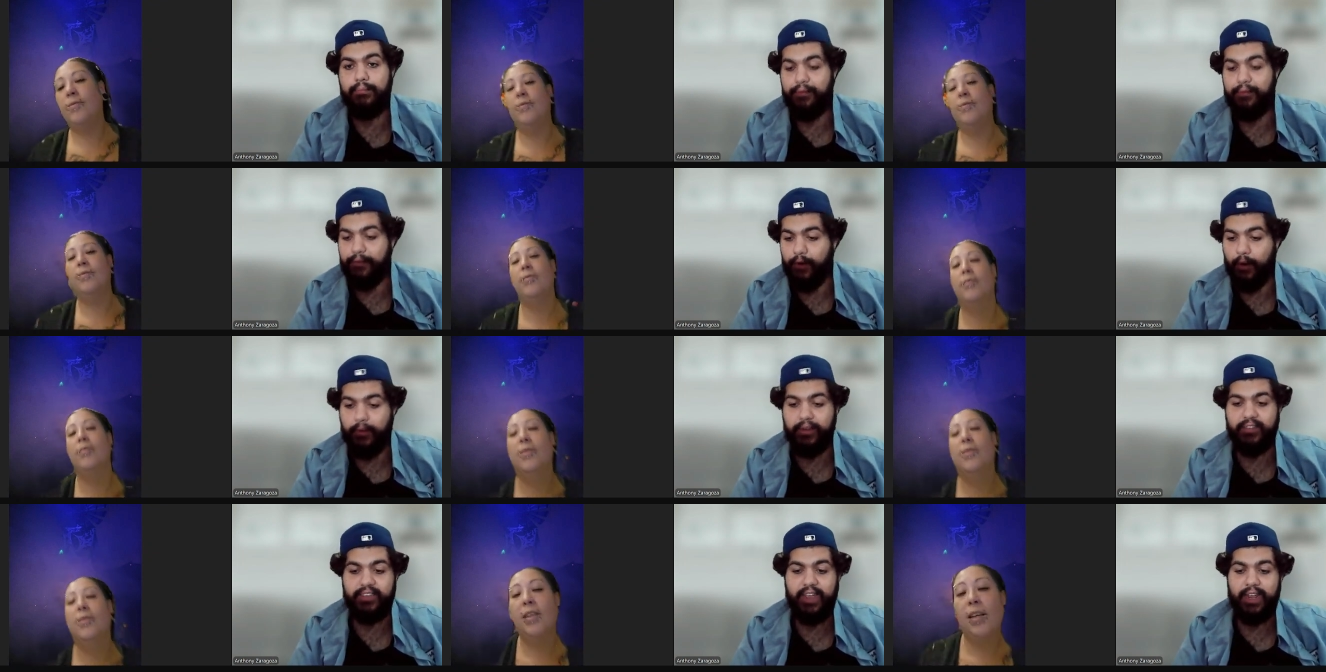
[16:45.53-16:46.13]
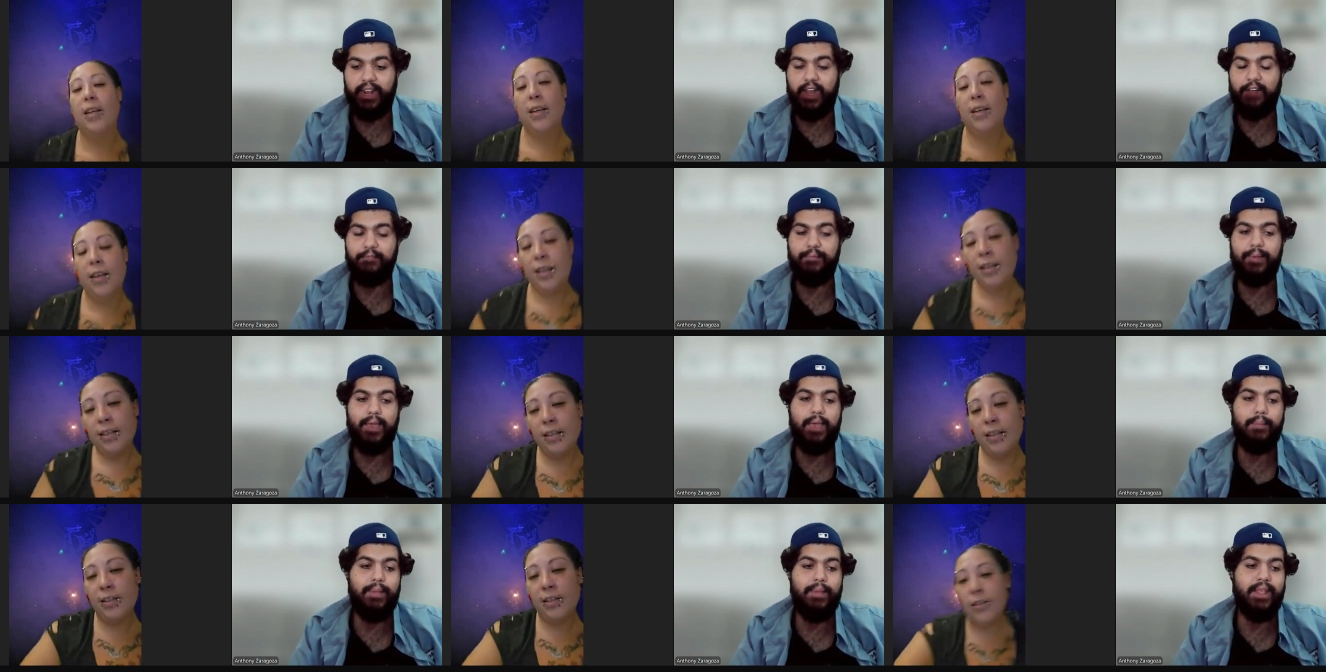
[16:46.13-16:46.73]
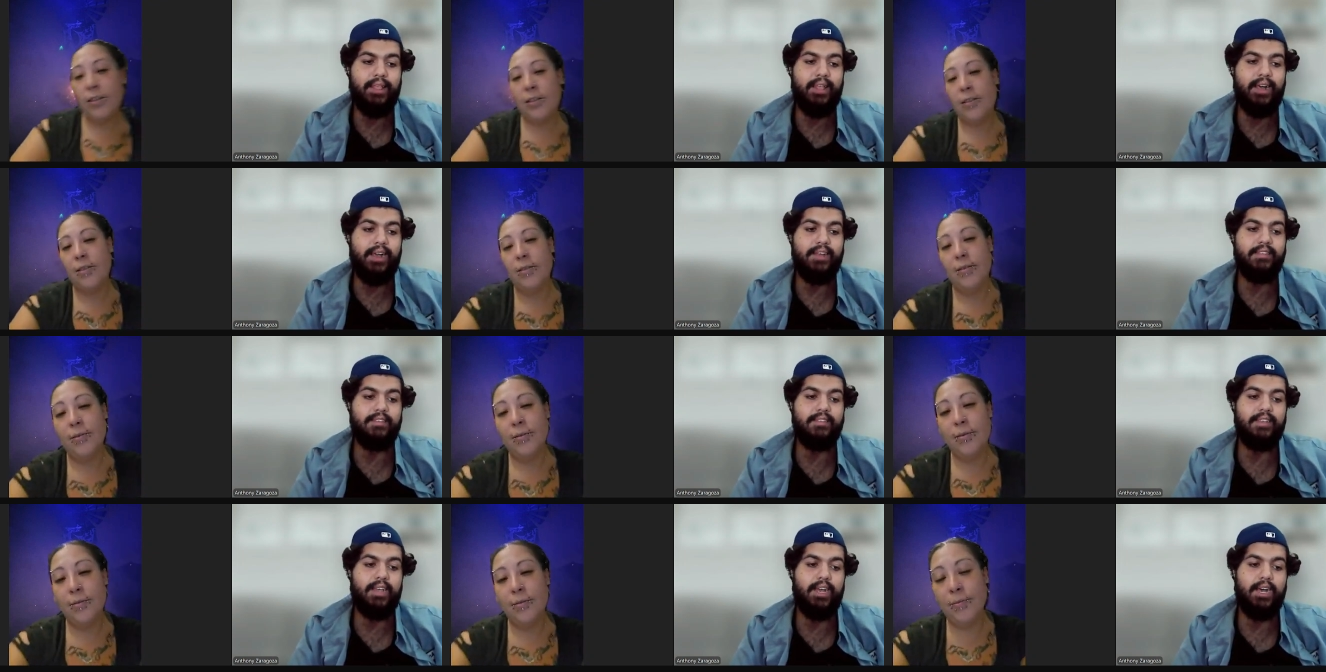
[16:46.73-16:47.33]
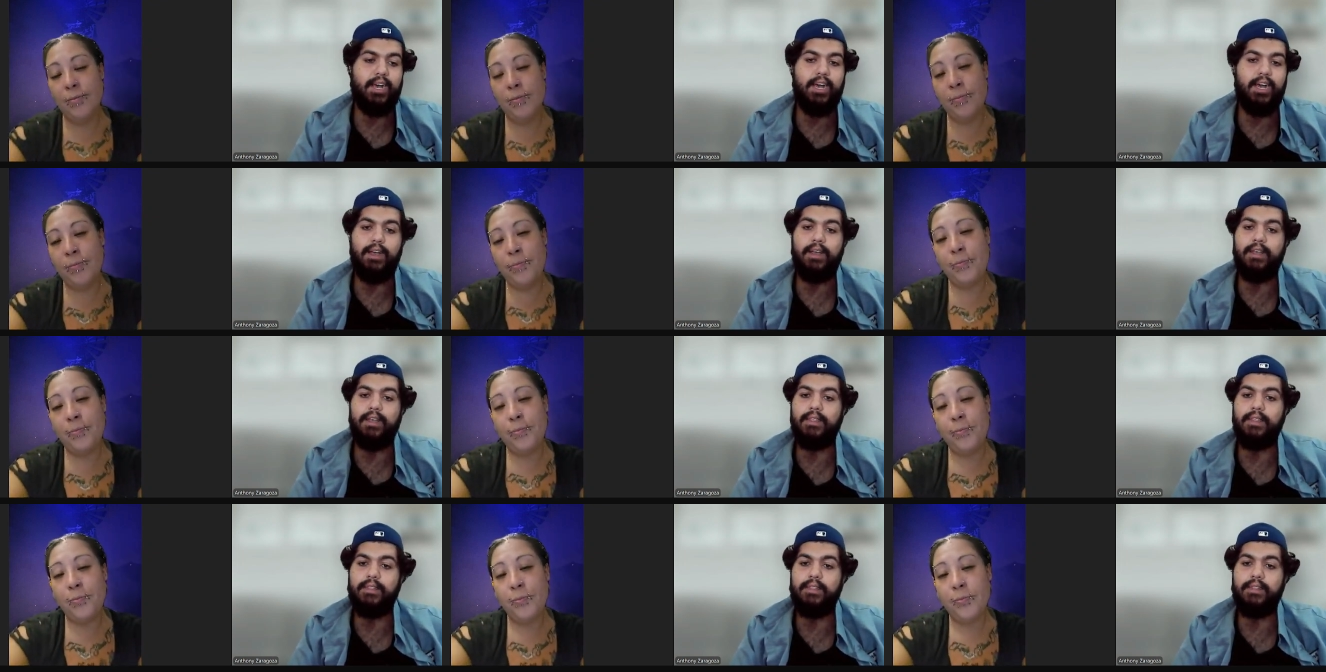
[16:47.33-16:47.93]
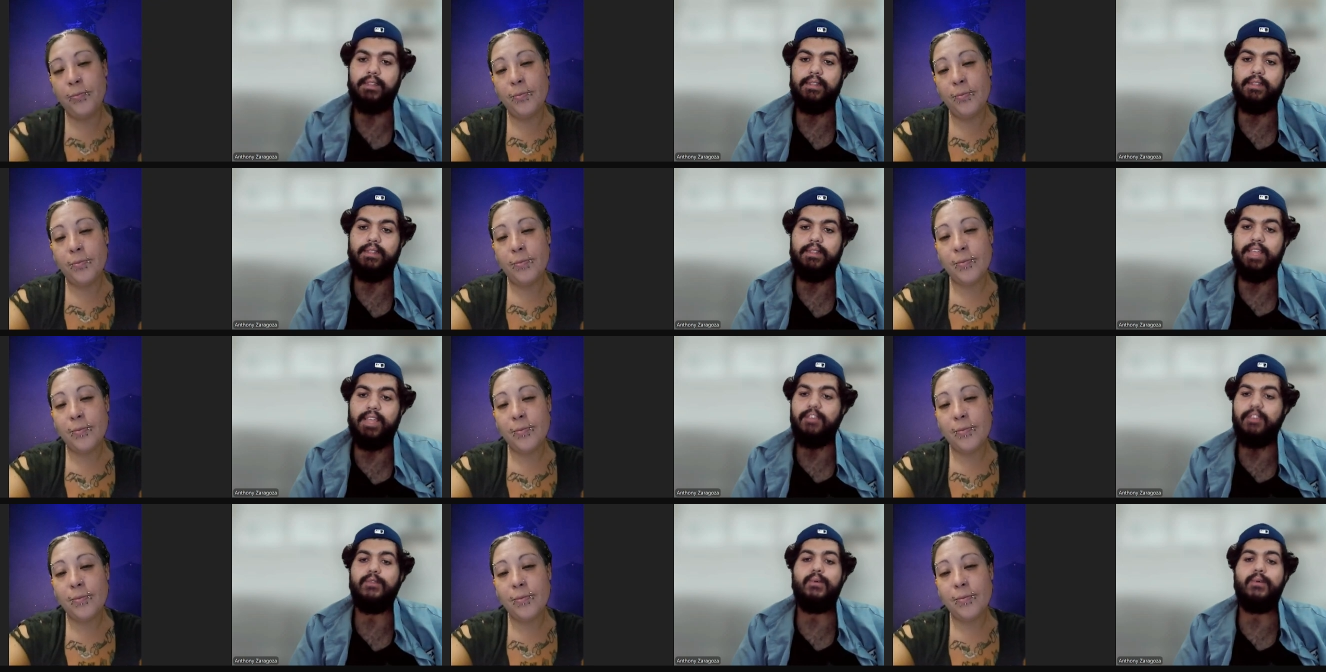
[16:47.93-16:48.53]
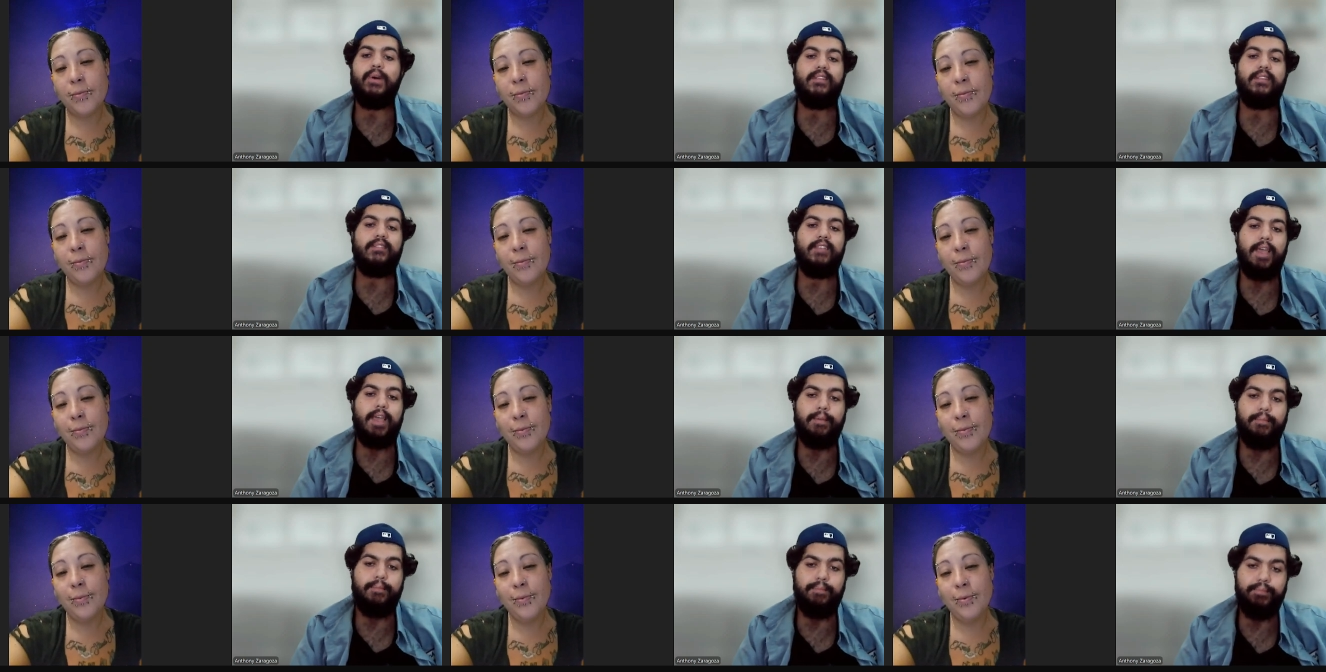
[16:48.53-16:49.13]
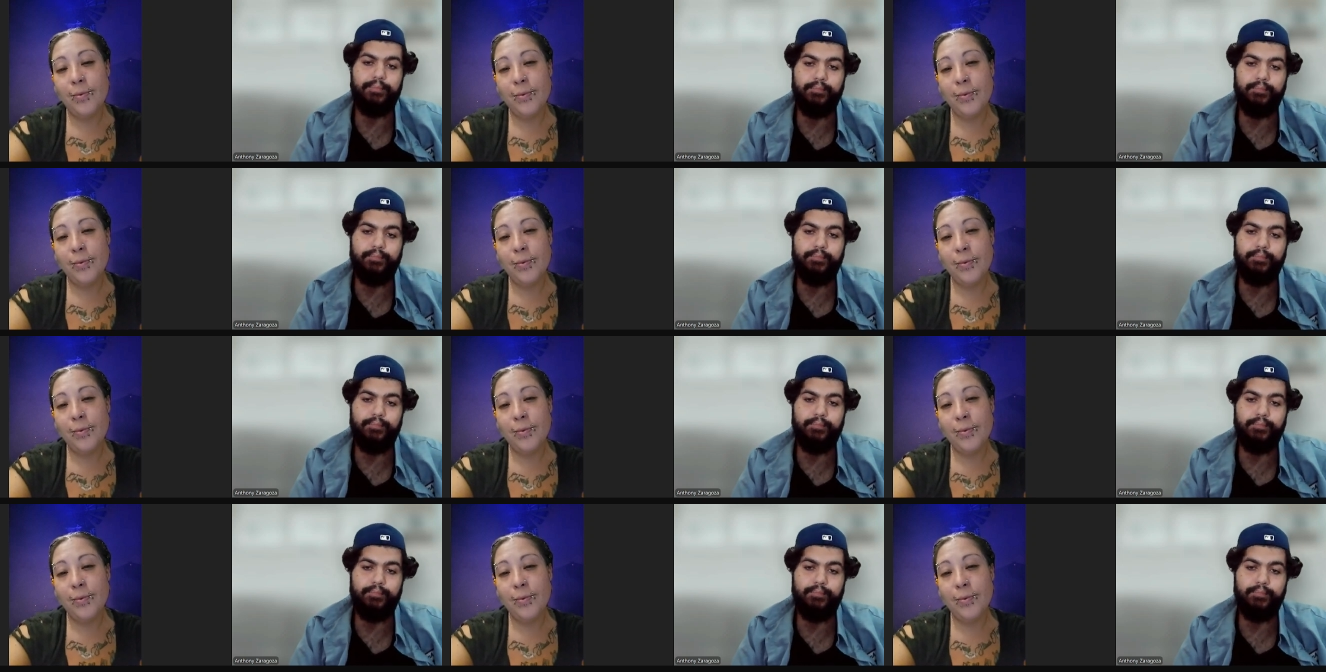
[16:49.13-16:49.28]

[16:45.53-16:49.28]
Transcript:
Speaker 1: Before we sign off, babe, any last uh, things you want to say?